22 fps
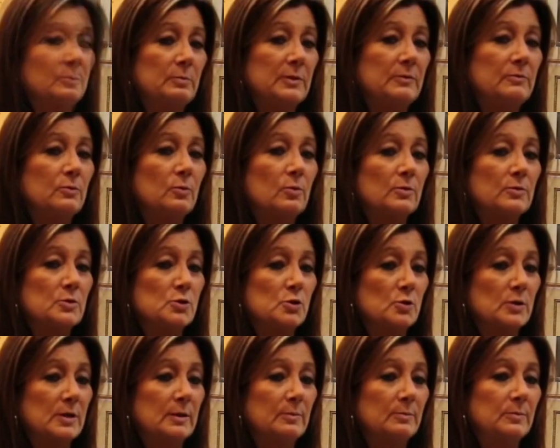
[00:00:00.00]
Before the
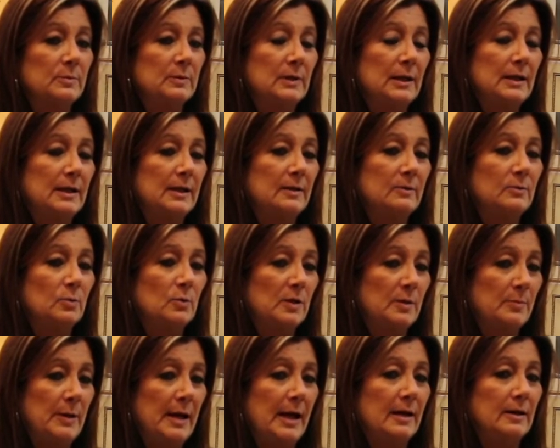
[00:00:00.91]
trip,
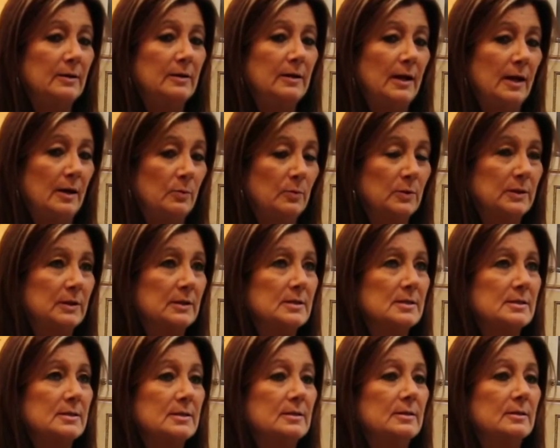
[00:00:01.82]
Roy Pat got with
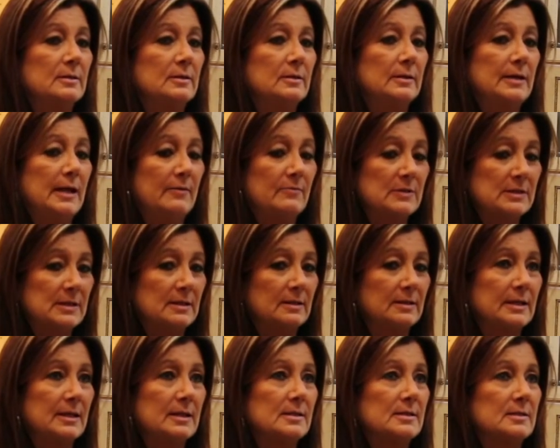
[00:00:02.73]
us and gave us a
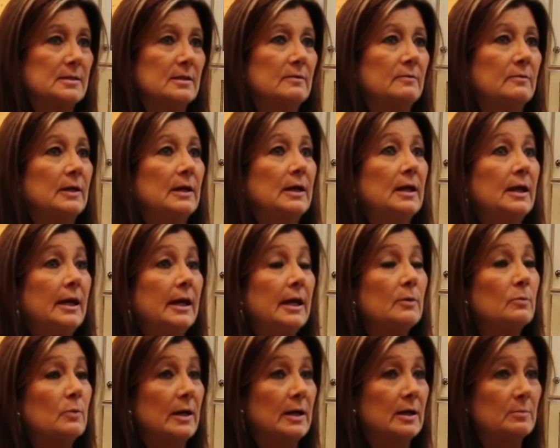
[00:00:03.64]
list
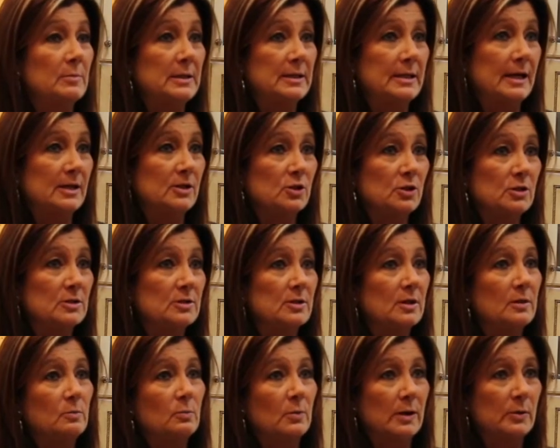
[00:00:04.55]
and
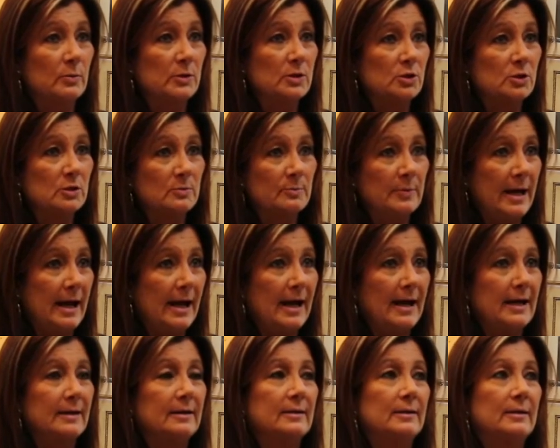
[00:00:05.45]
recommendations on what we should
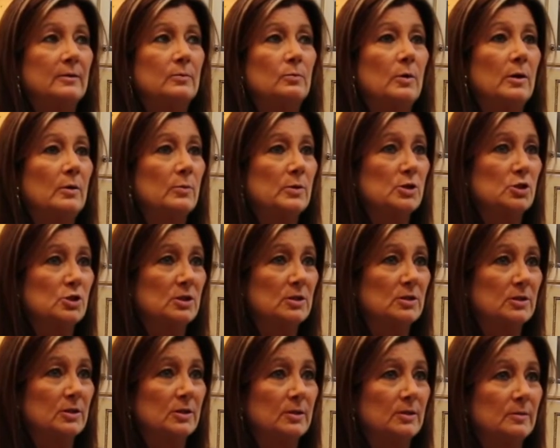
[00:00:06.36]
pack and what we
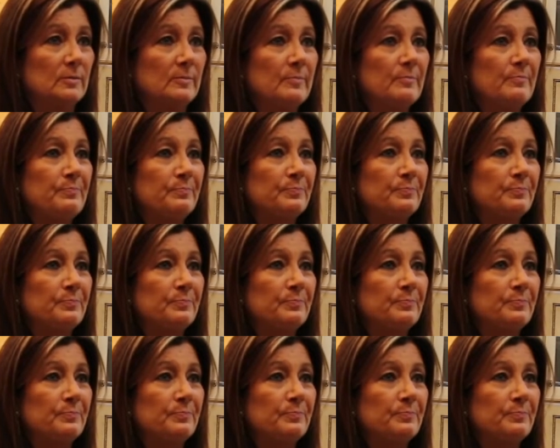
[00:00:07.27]
should do,